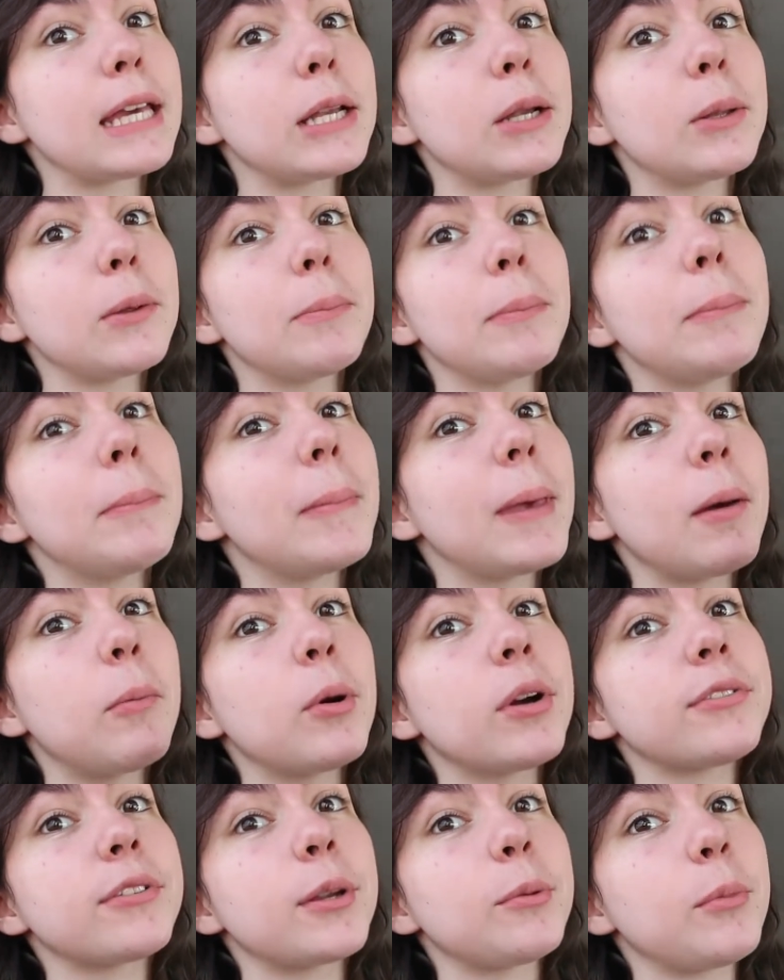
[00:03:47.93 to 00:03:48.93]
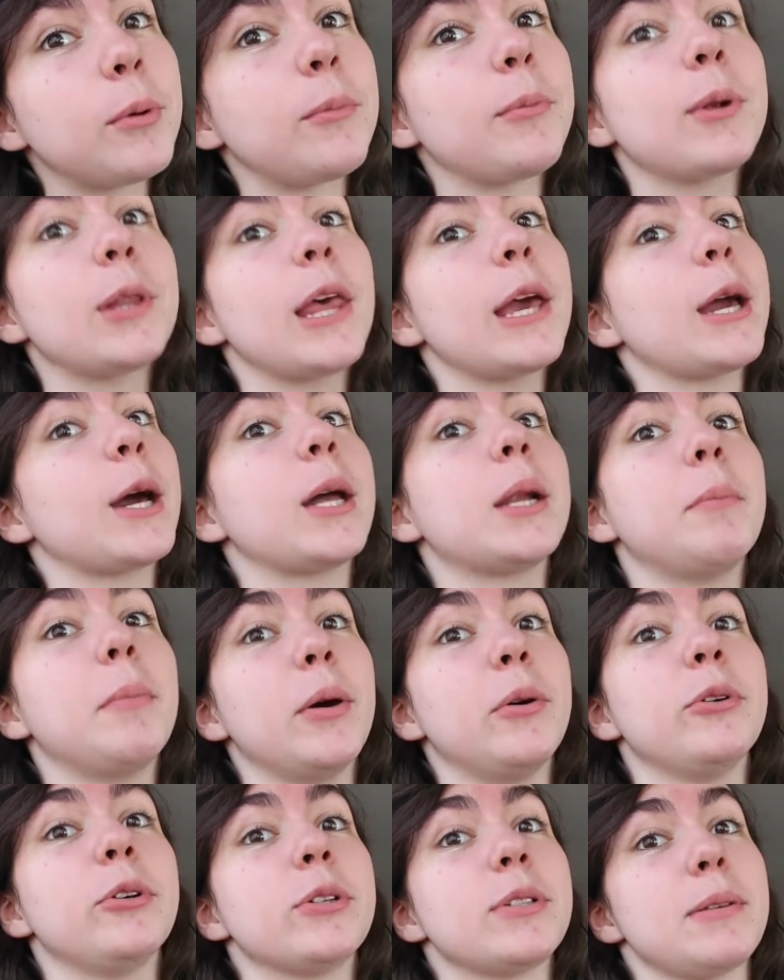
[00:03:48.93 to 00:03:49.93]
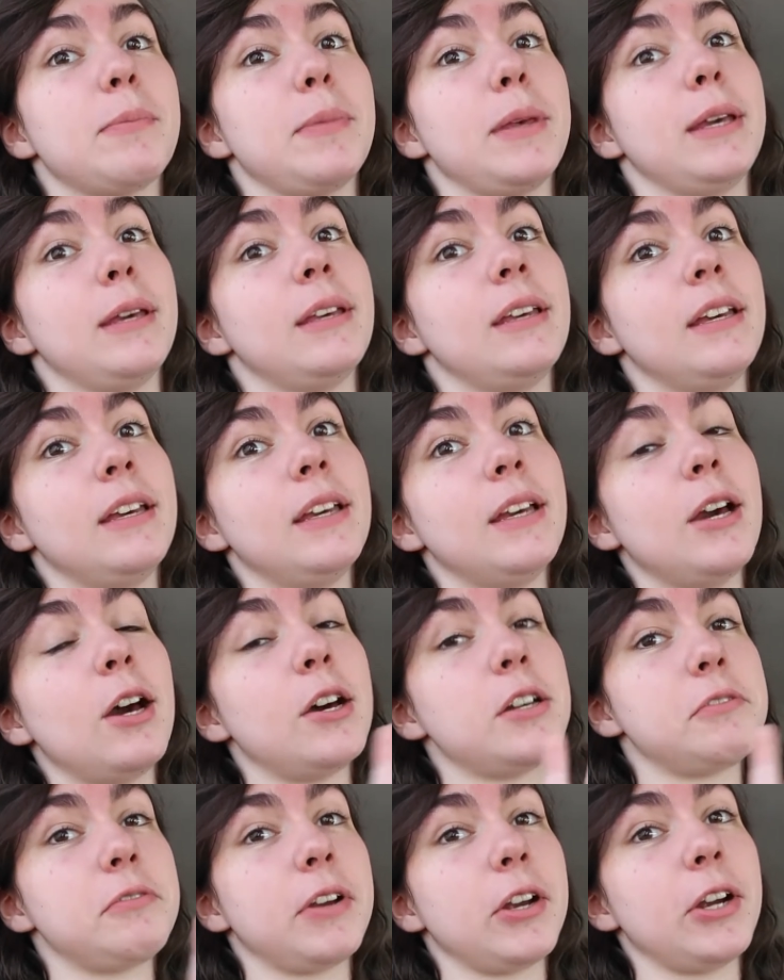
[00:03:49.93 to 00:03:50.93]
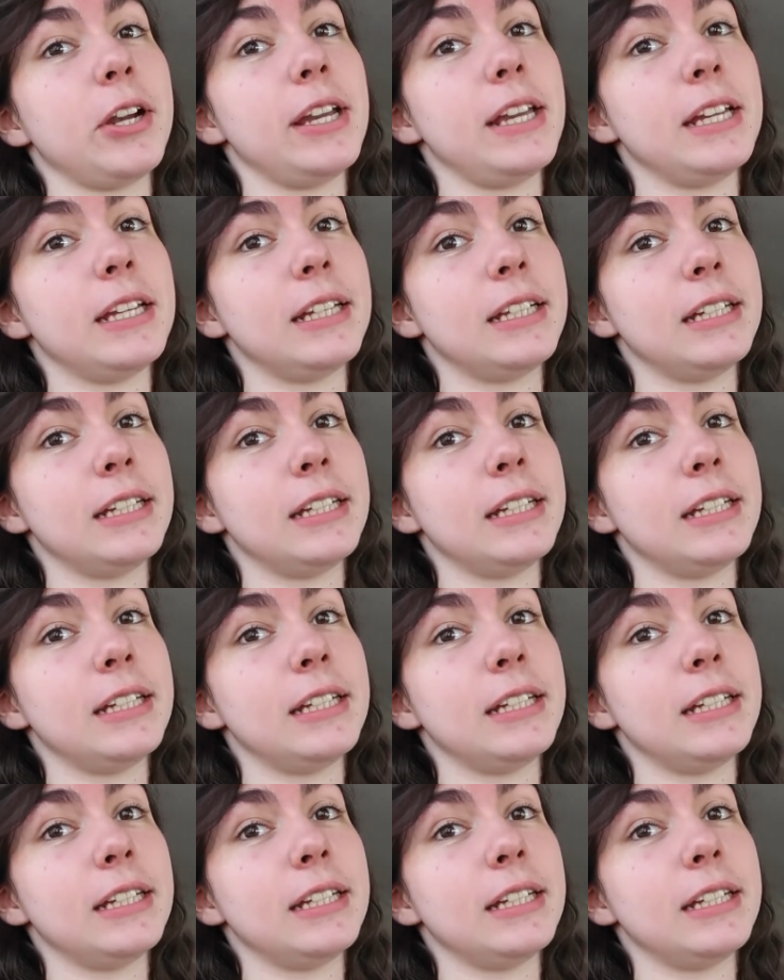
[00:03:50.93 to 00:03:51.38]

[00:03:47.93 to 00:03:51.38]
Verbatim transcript: It'll get more fun when we're like on a boat or something, on a ferry,